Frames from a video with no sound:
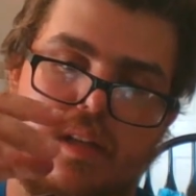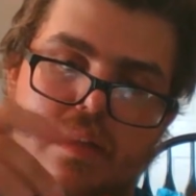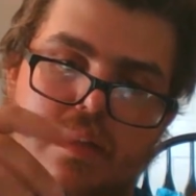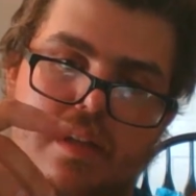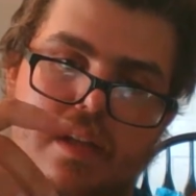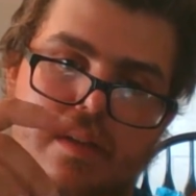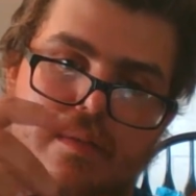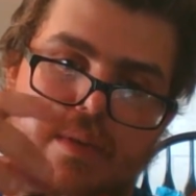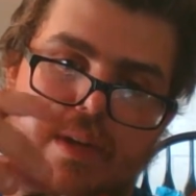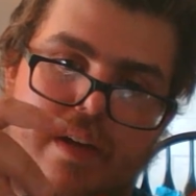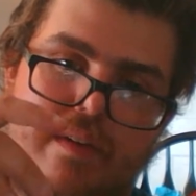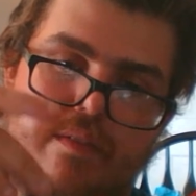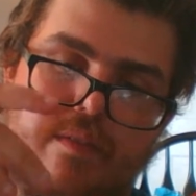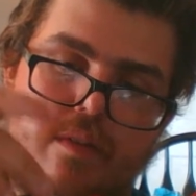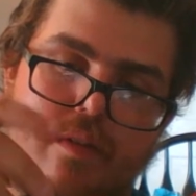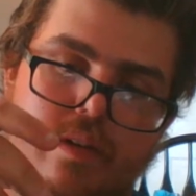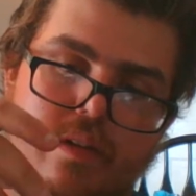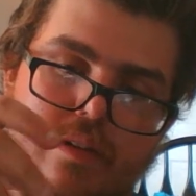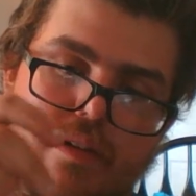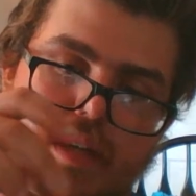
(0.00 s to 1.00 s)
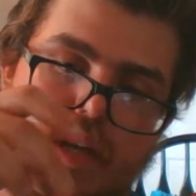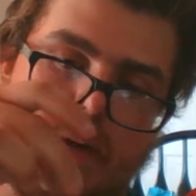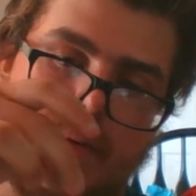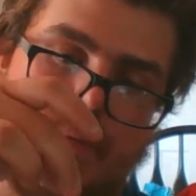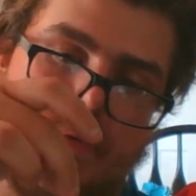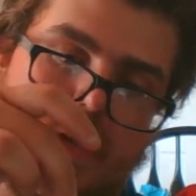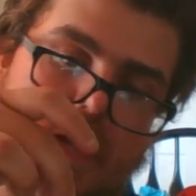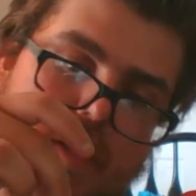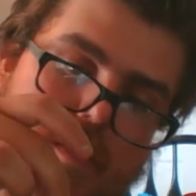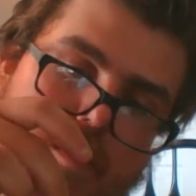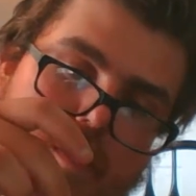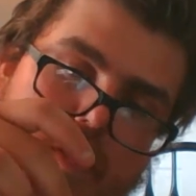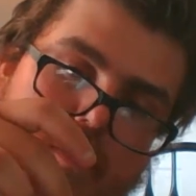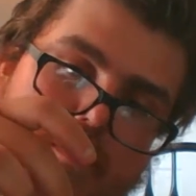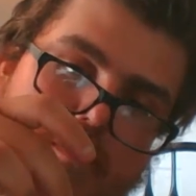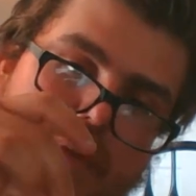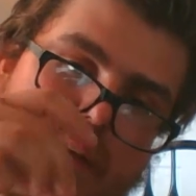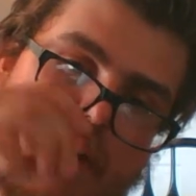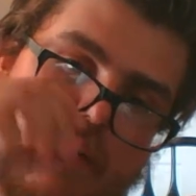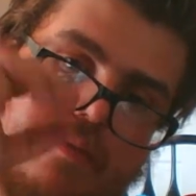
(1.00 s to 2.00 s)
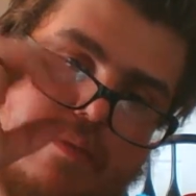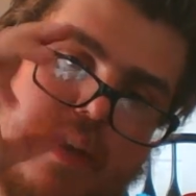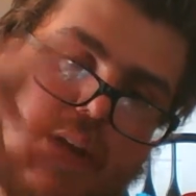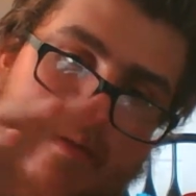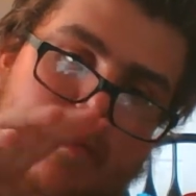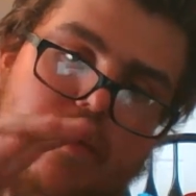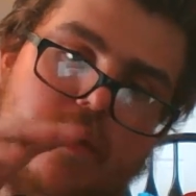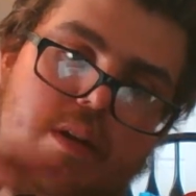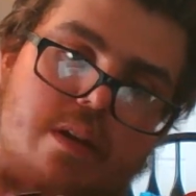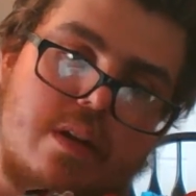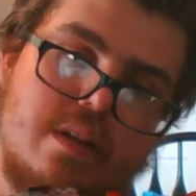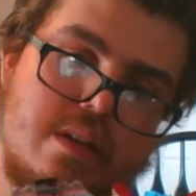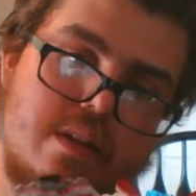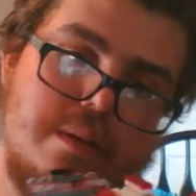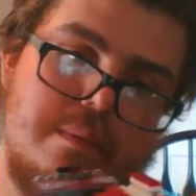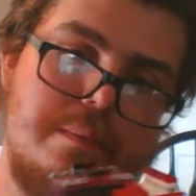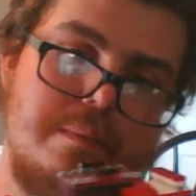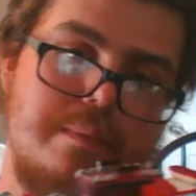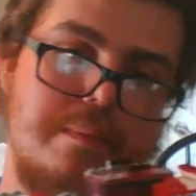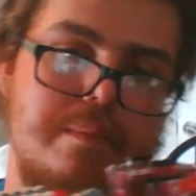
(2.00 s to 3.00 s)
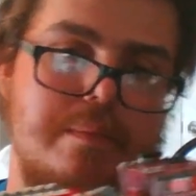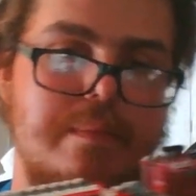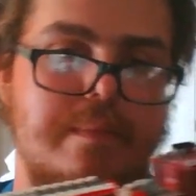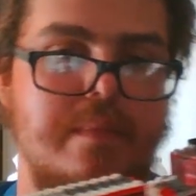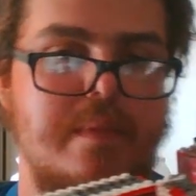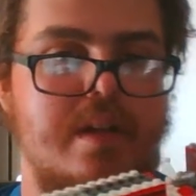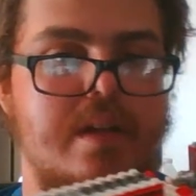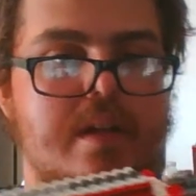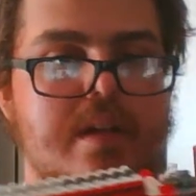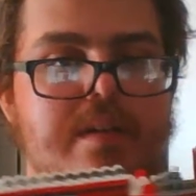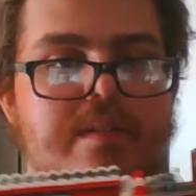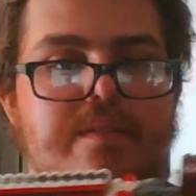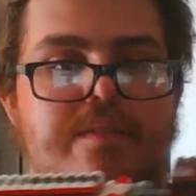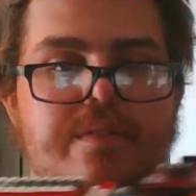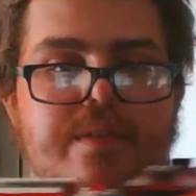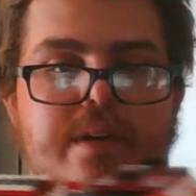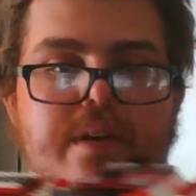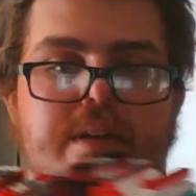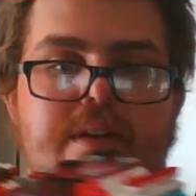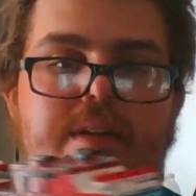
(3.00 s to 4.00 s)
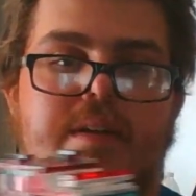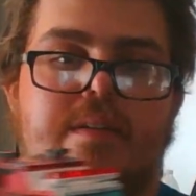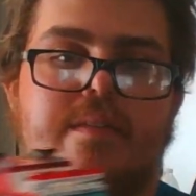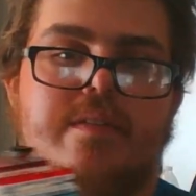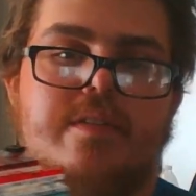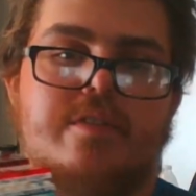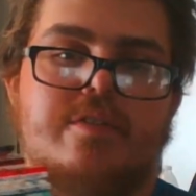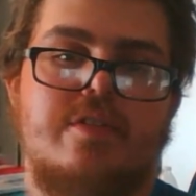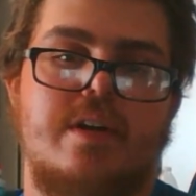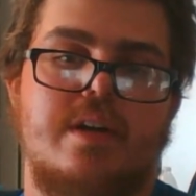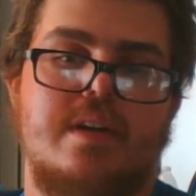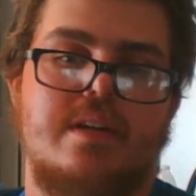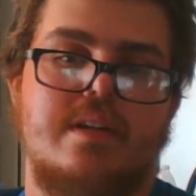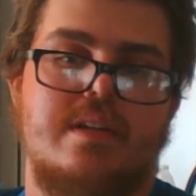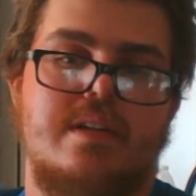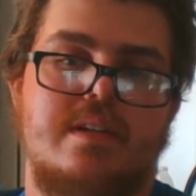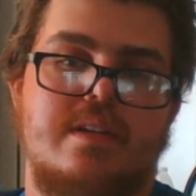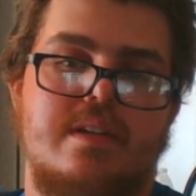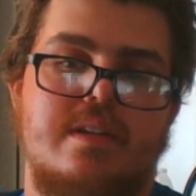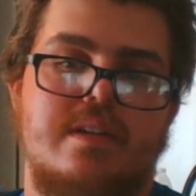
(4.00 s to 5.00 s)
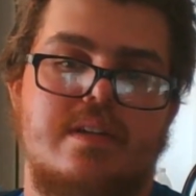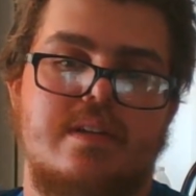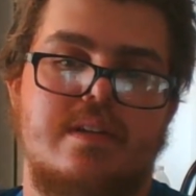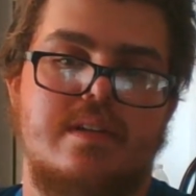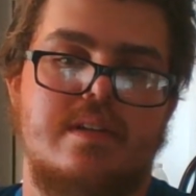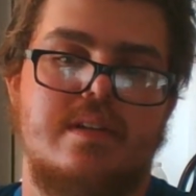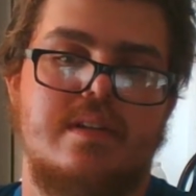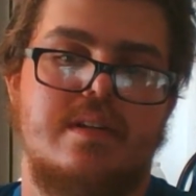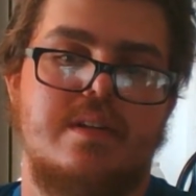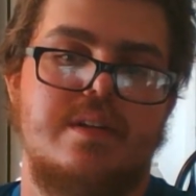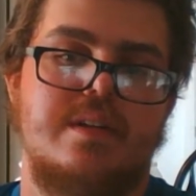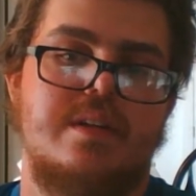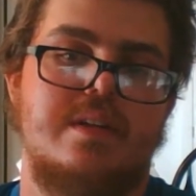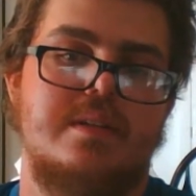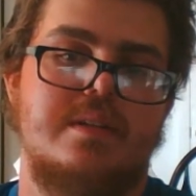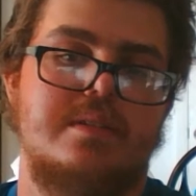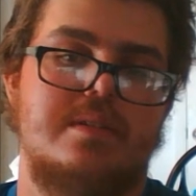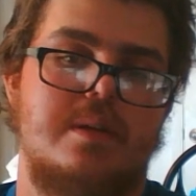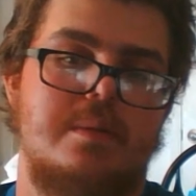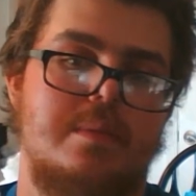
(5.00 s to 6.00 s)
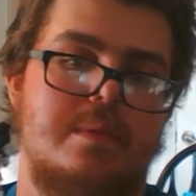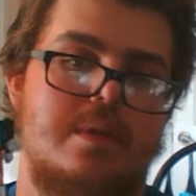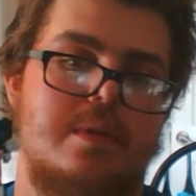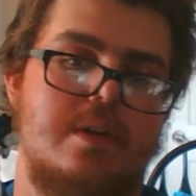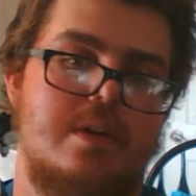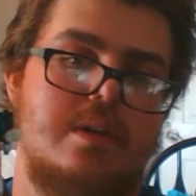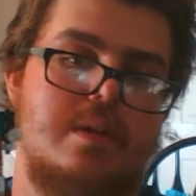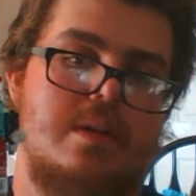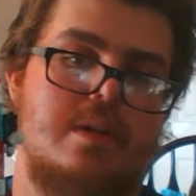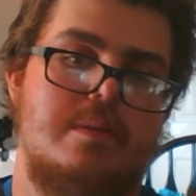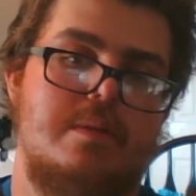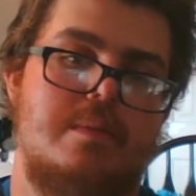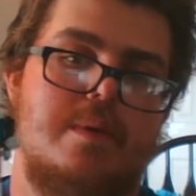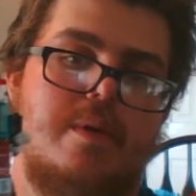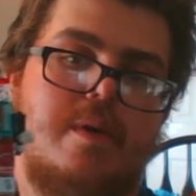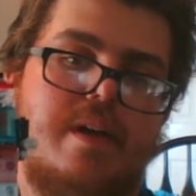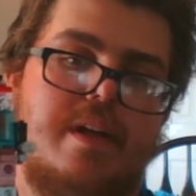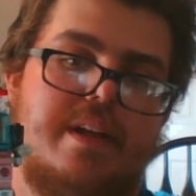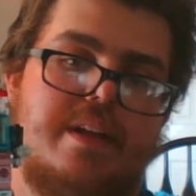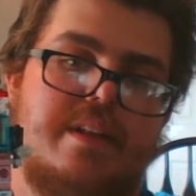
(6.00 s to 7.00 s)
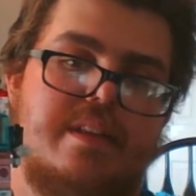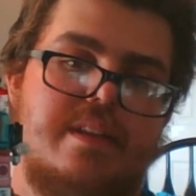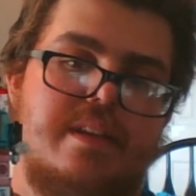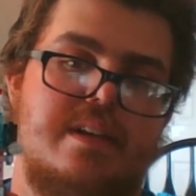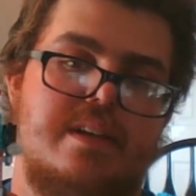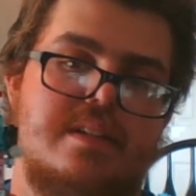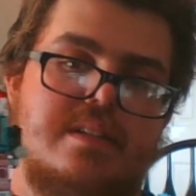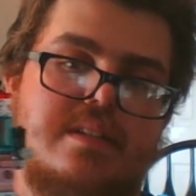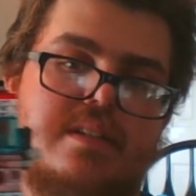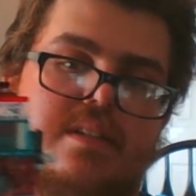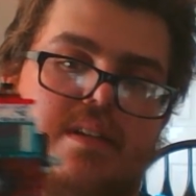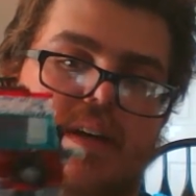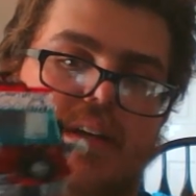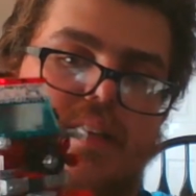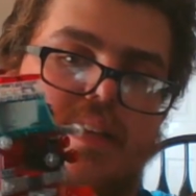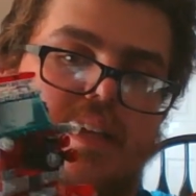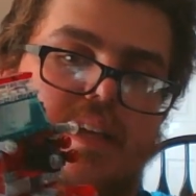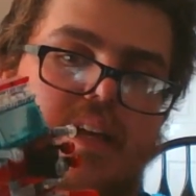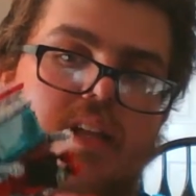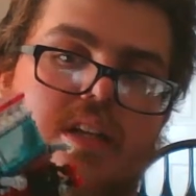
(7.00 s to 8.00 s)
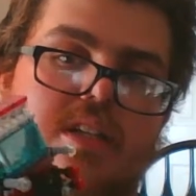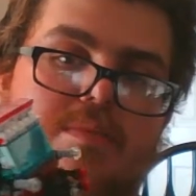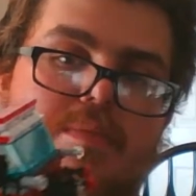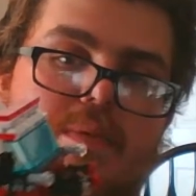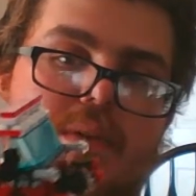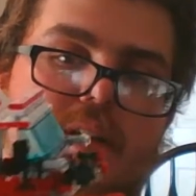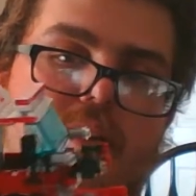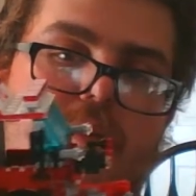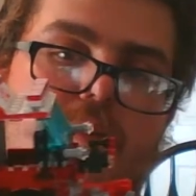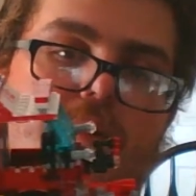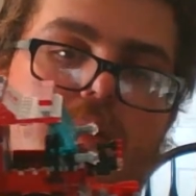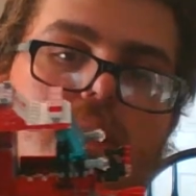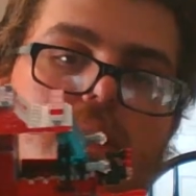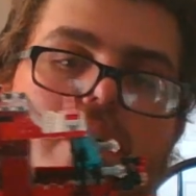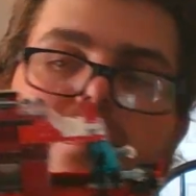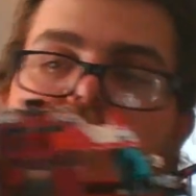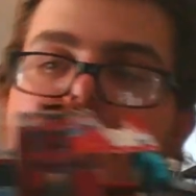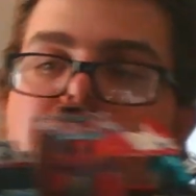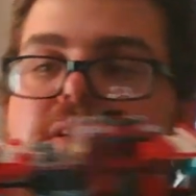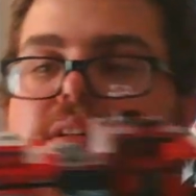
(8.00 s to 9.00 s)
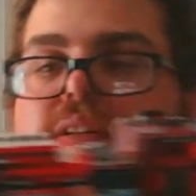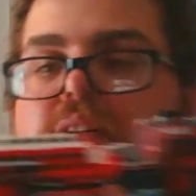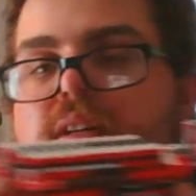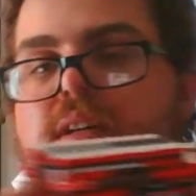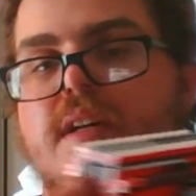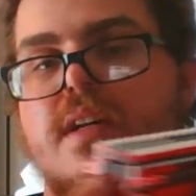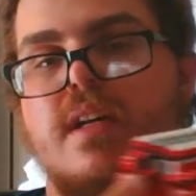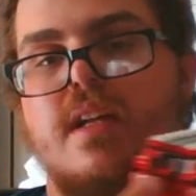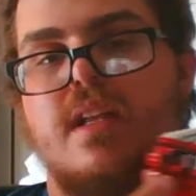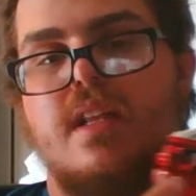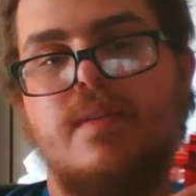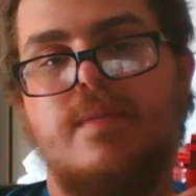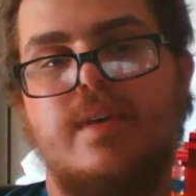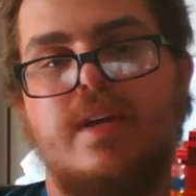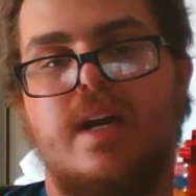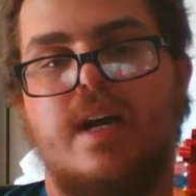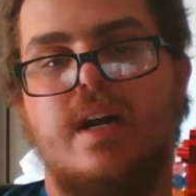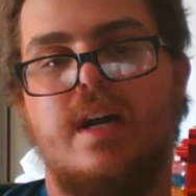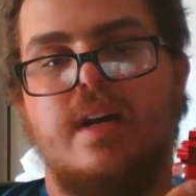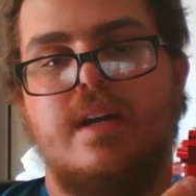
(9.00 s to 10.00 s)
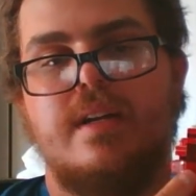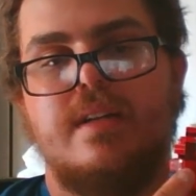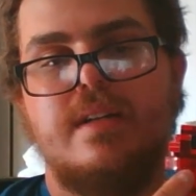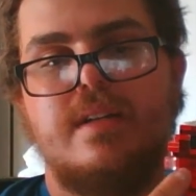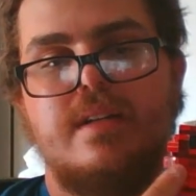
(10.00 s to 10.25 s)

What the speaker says: Then we have one on top. We got one big red one on the front of the truck. So look a little more like this. So I think it looks pretty cool. Then we got